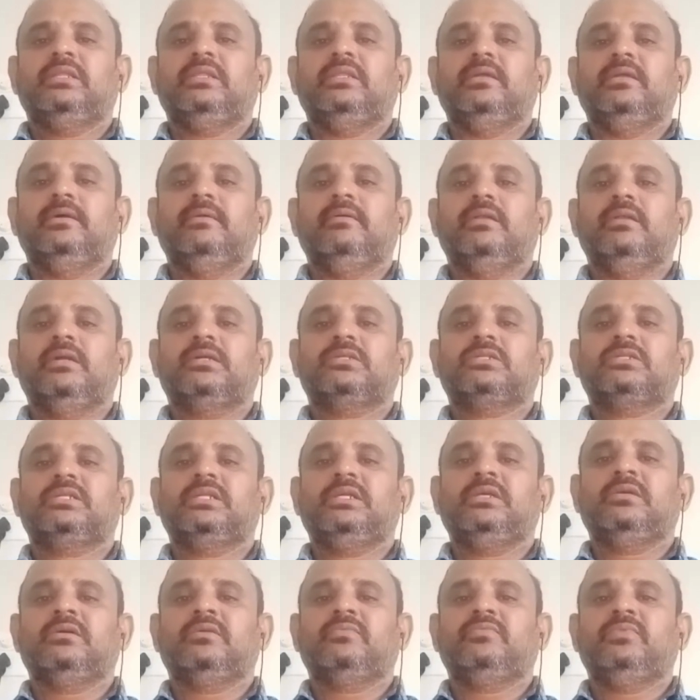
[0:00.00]
The
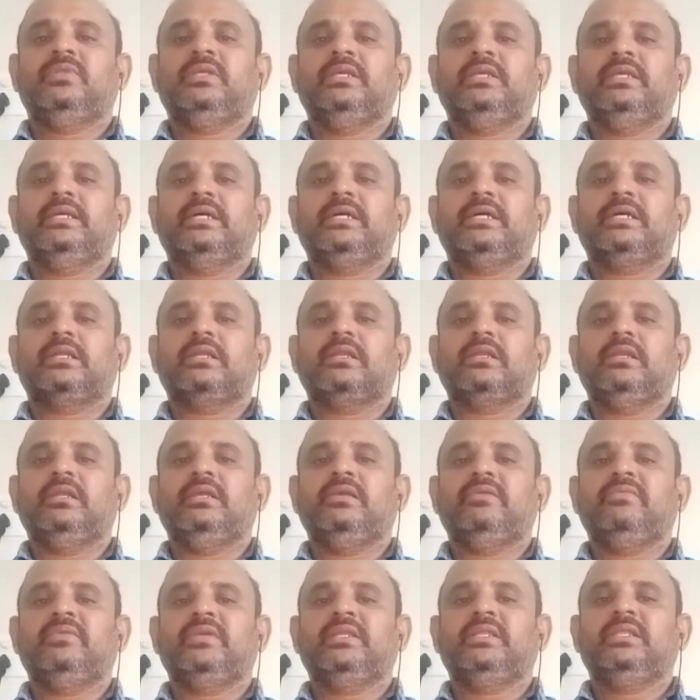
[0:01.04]
velocity of the air
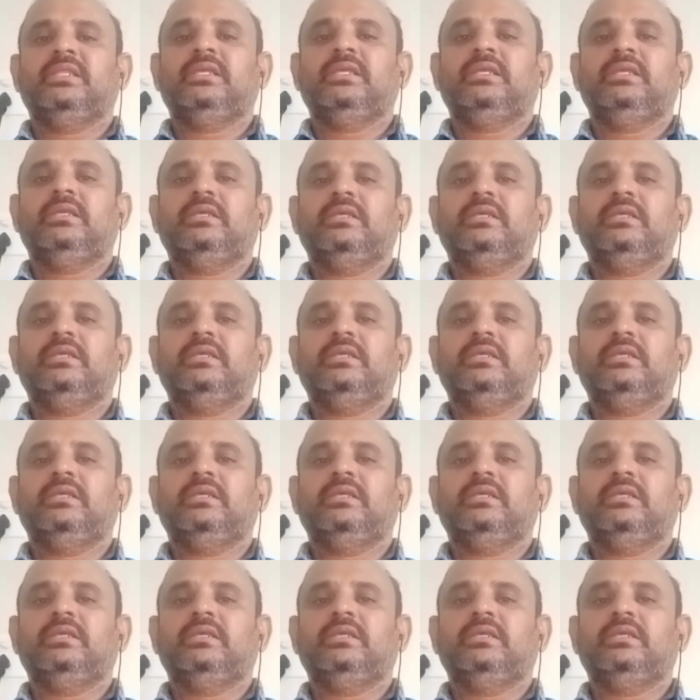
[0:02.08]
leaving the